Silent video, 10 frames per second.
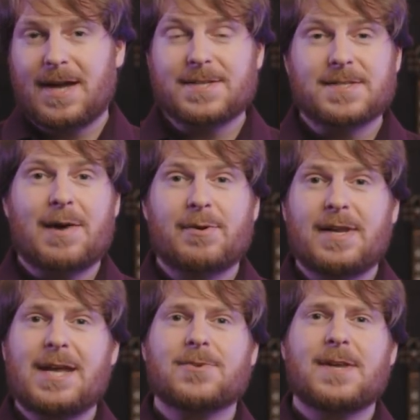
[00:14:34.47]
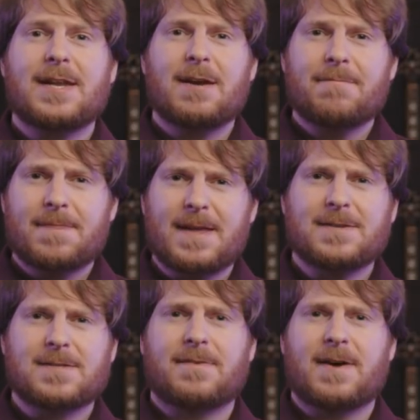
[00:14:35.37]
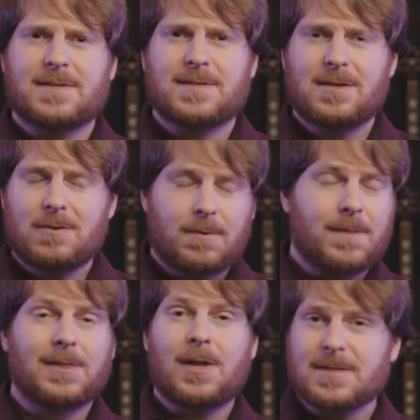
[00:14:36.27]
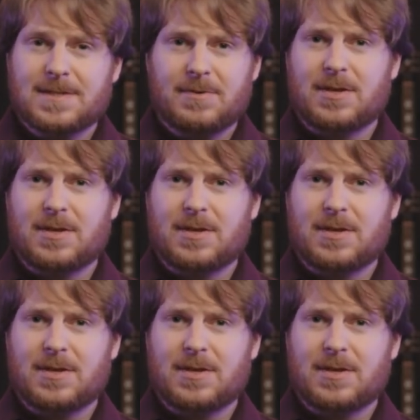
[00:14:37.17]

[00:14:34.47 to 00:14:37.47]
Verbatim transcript: it's now an Internet of Things device with lots of